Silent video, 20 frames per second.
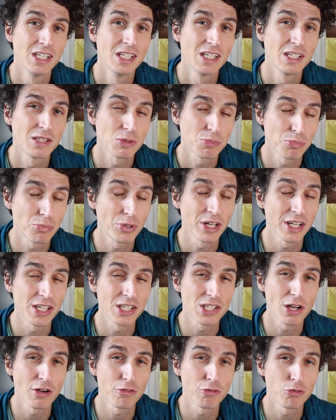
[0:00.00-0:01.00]
It's pretty
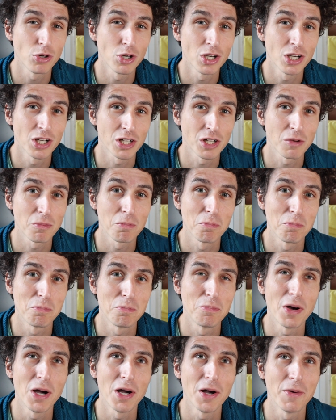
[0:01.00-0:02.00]
tough work,
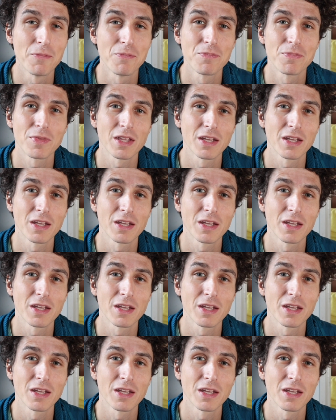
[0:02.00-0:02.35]
but